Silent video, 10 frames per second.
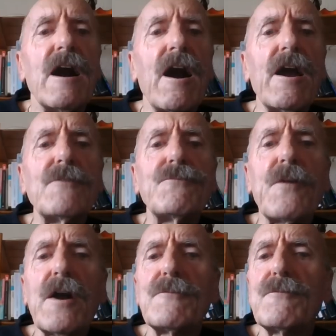I
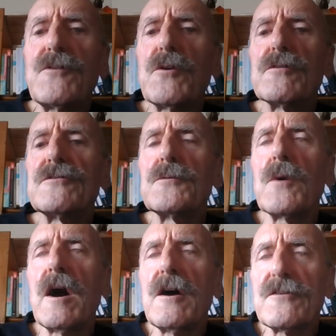invite viewers
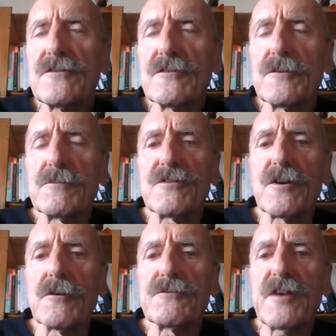to ask
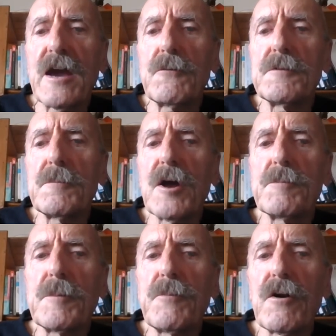themselves how it
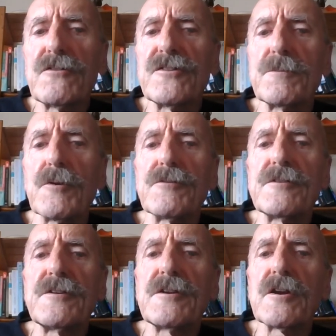might be possible
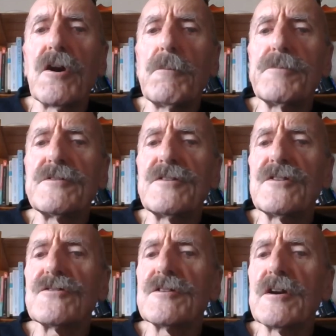that in a
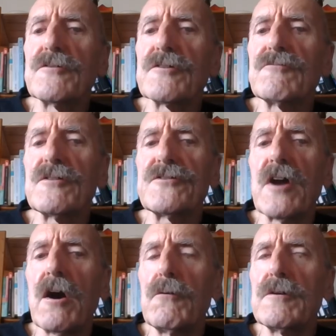competition held across
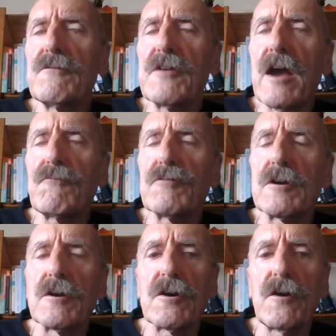the whole of the
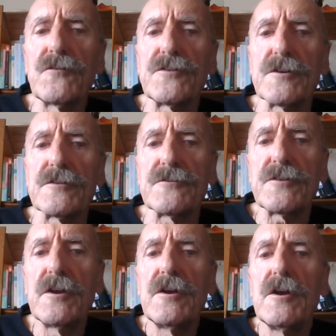African
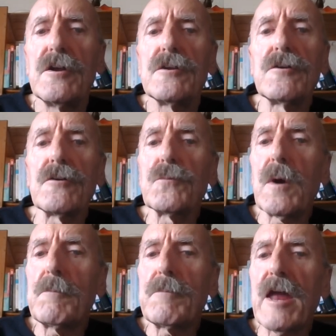continent, not
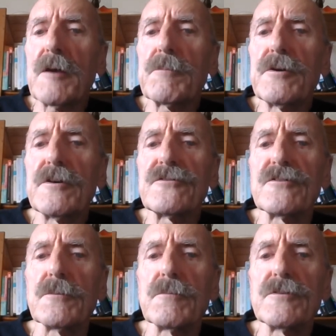one black
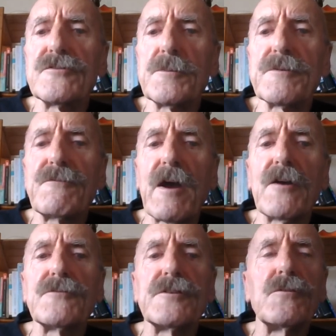person was to be
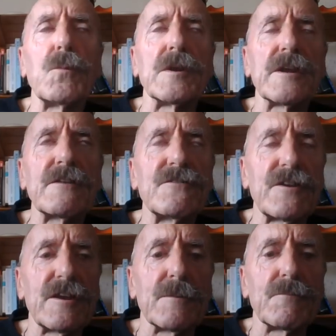found in the winning
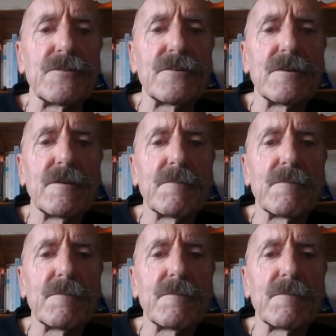teams.